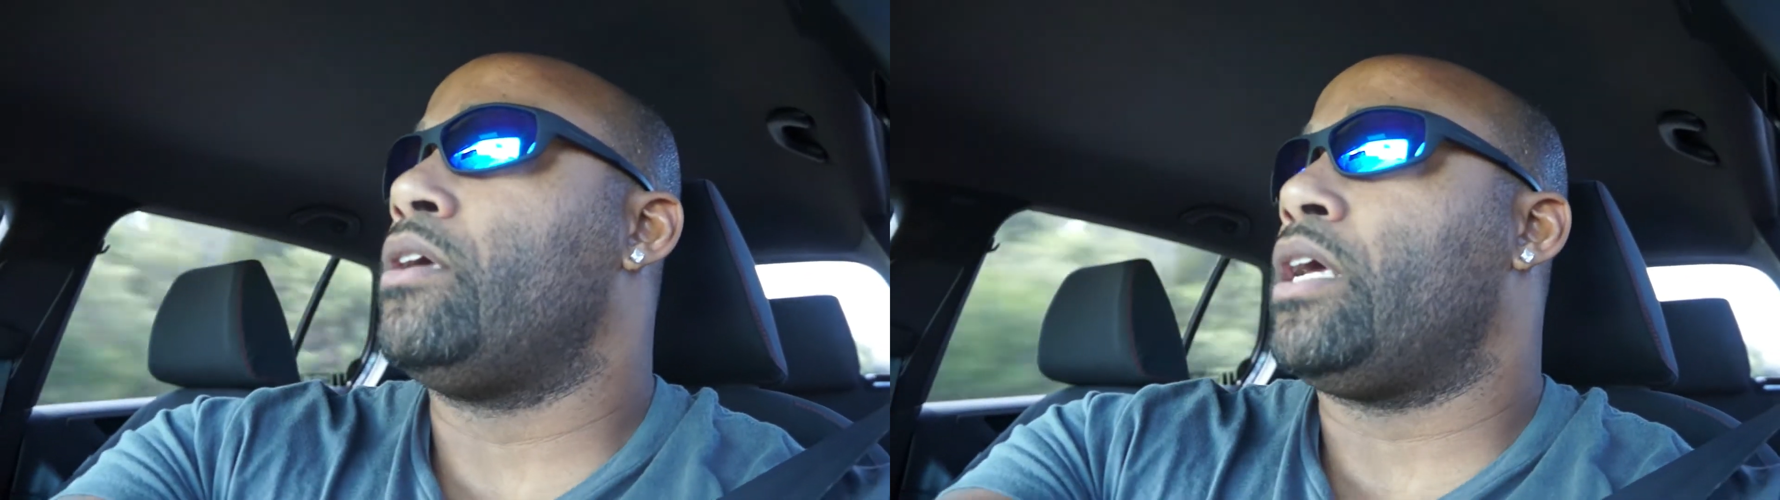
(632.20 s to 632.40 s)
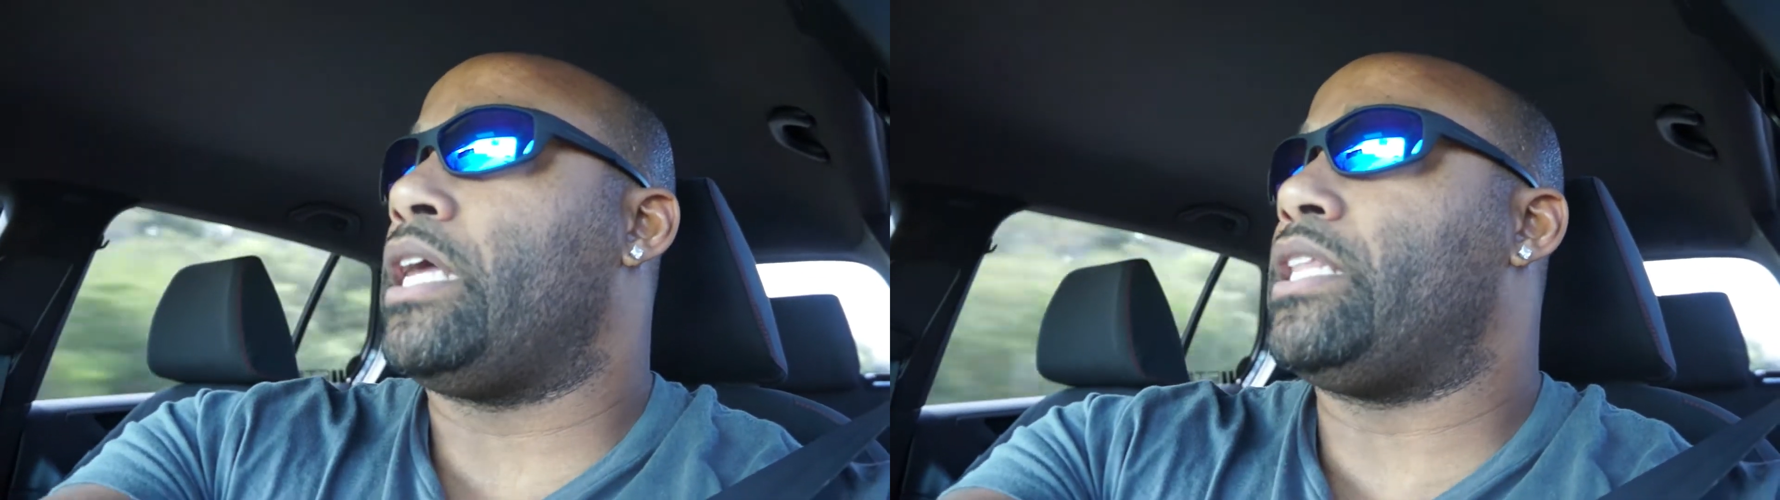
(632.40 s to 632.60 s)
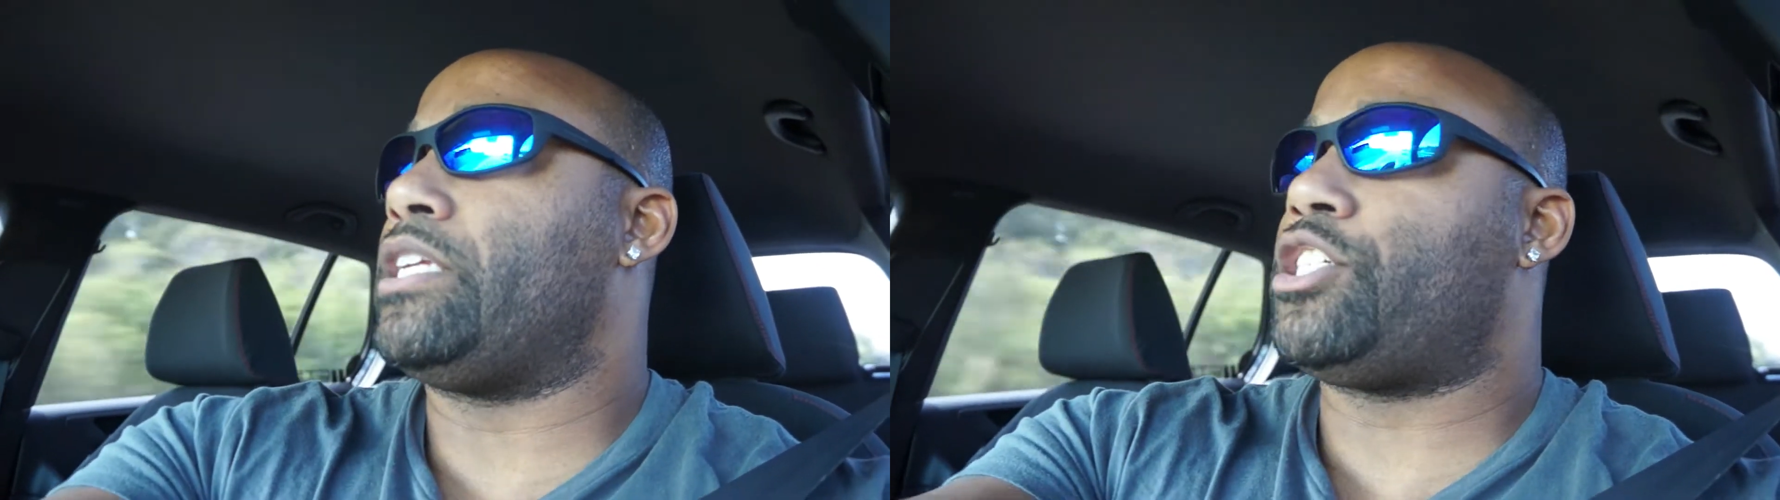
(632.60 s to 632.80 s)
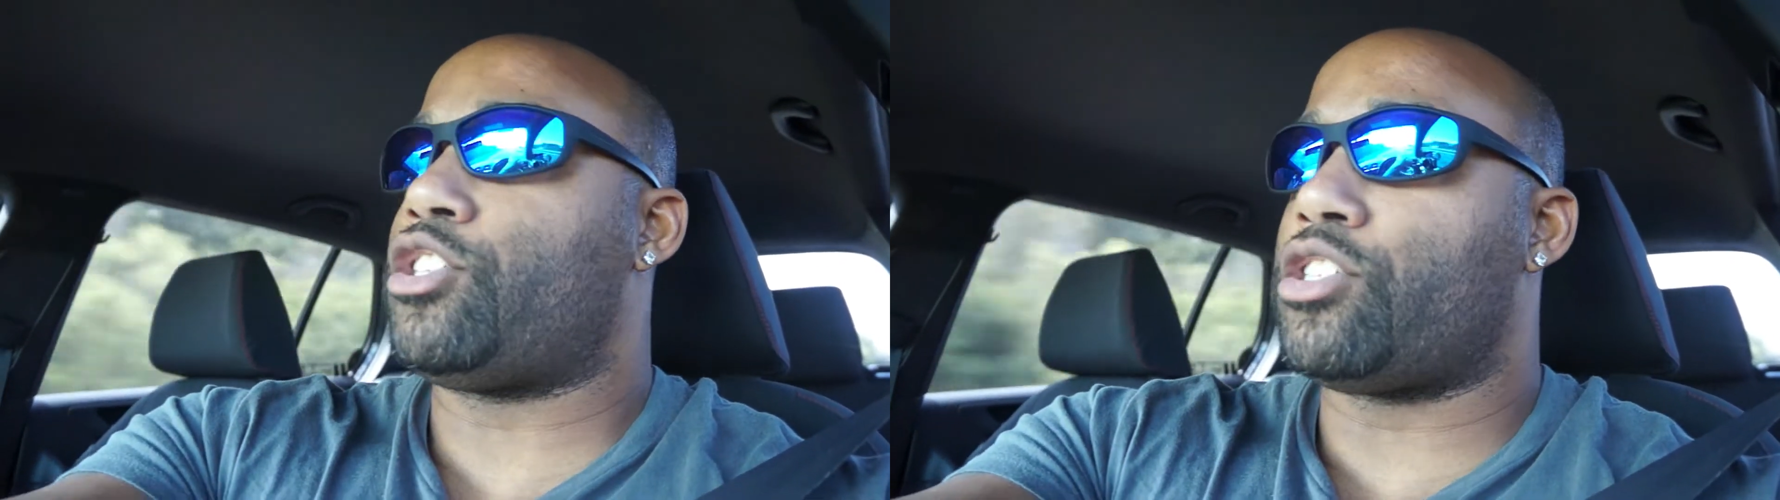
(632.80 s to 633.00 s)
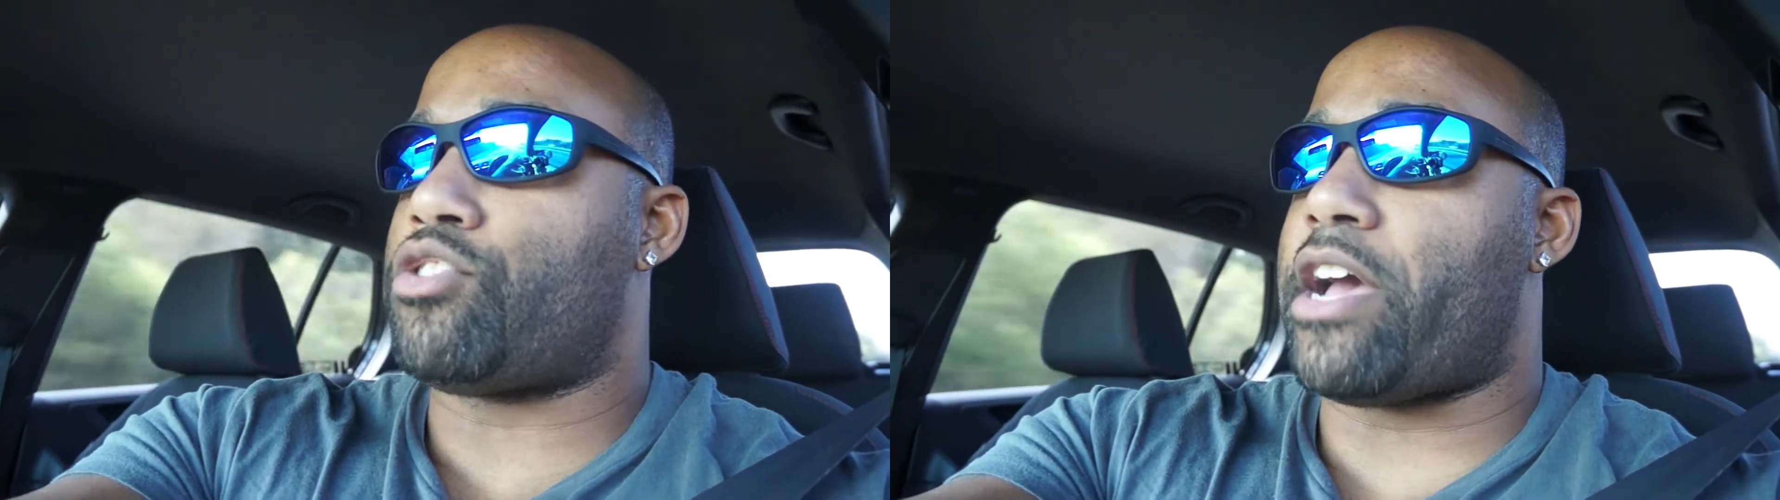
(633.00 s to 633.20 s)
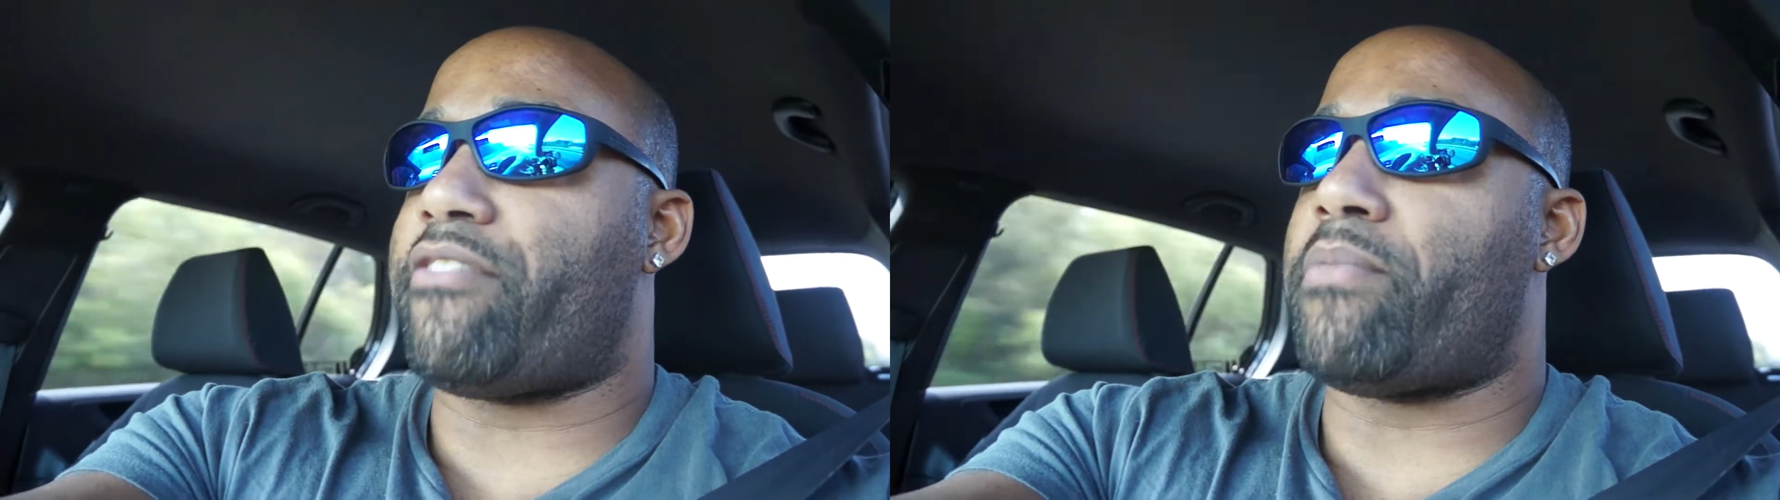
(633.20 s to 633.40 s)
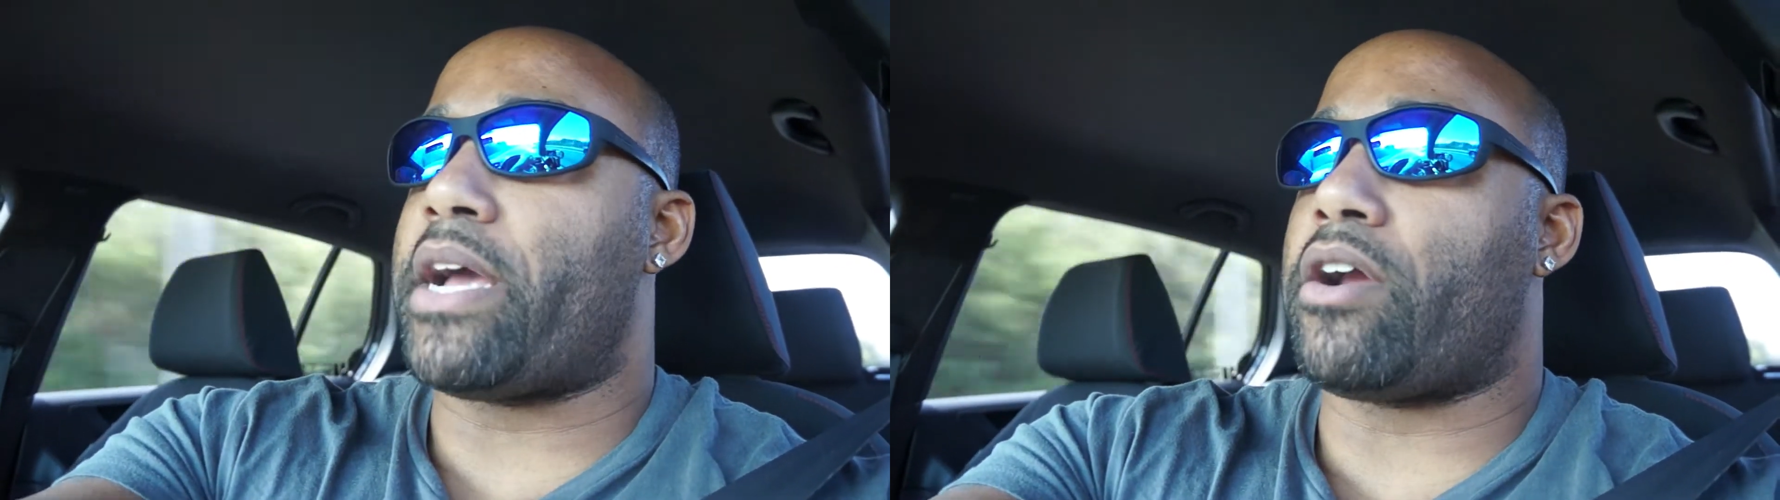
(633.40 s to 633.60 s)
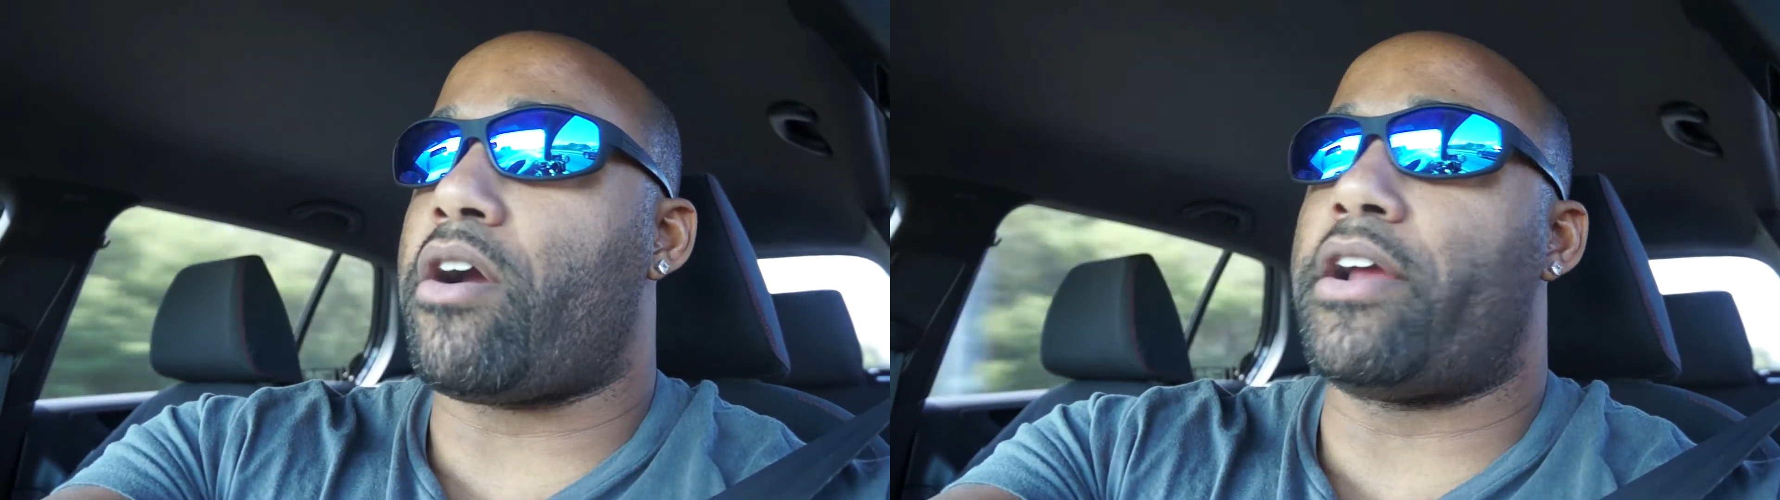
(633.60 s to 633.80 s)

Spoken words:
And then she can drive my car,